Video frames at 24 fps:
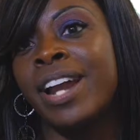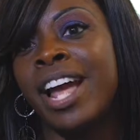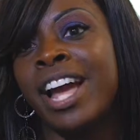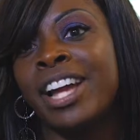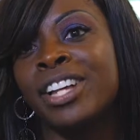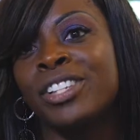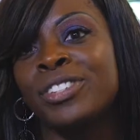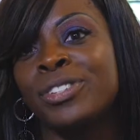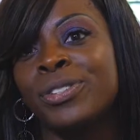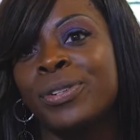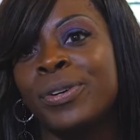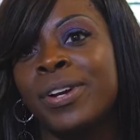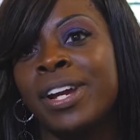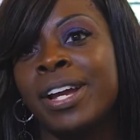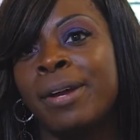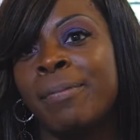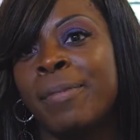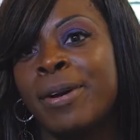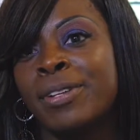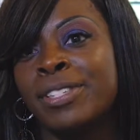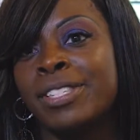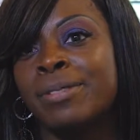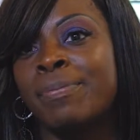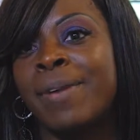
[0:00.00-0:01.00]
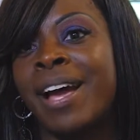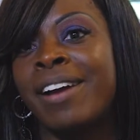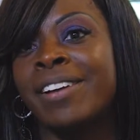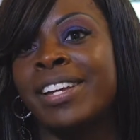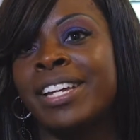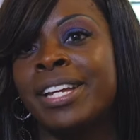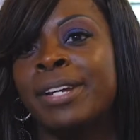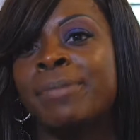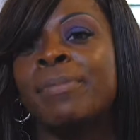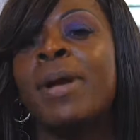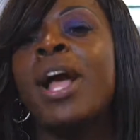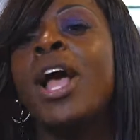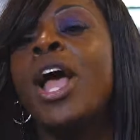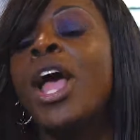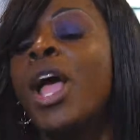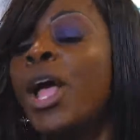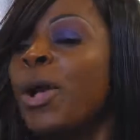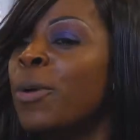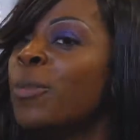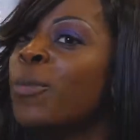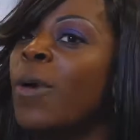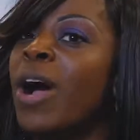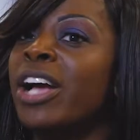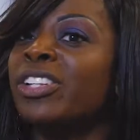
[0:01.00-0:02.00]
I enjoy most about him,
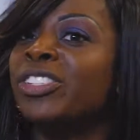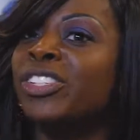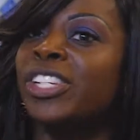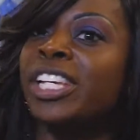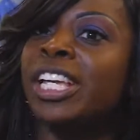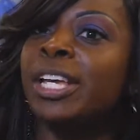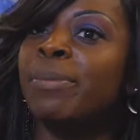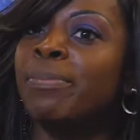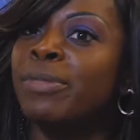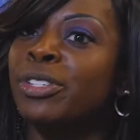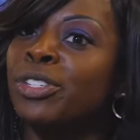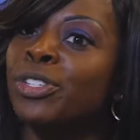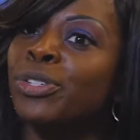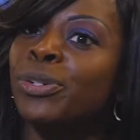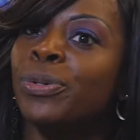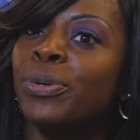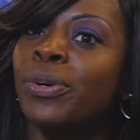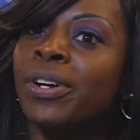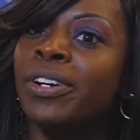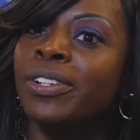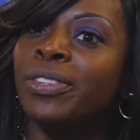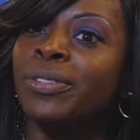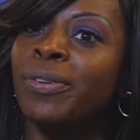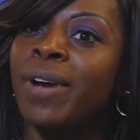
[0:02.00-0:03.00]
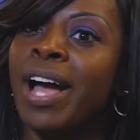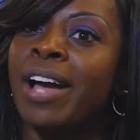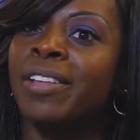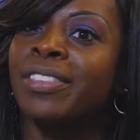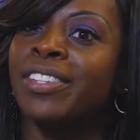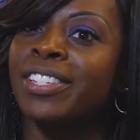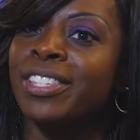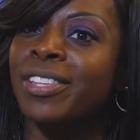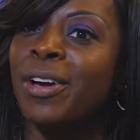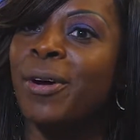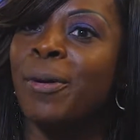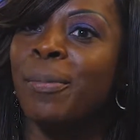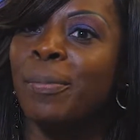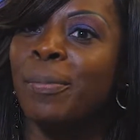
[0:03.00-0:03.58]
and watching him mature throughout this whole